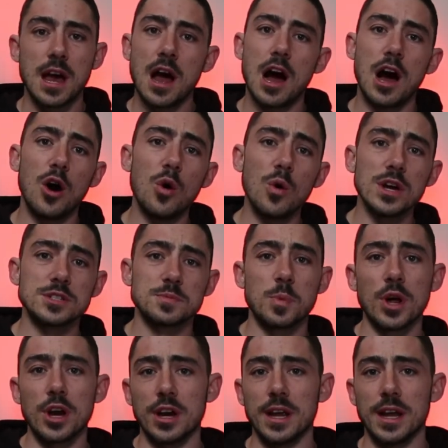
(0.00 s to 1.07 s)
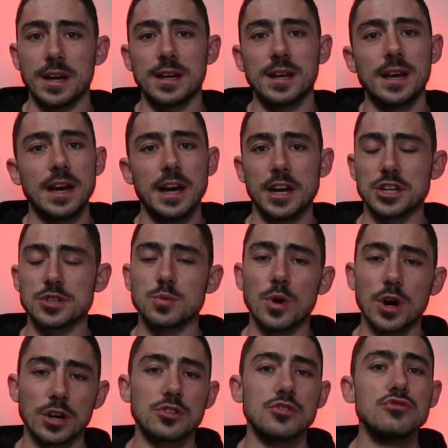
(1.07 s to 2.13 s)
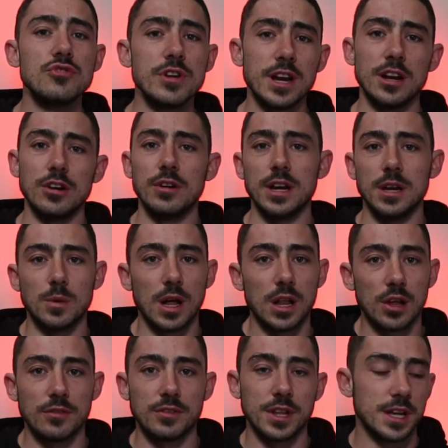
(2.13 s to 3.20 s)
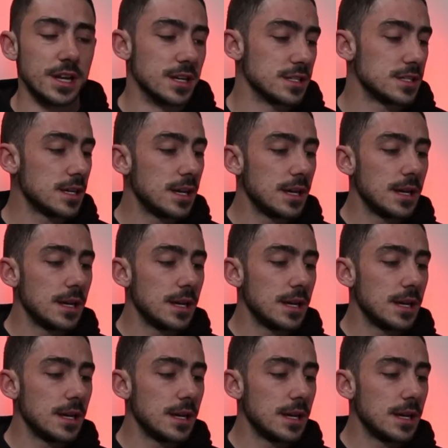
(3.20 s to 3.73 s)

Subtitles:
I always put it in, and it's worked really, really well over the years.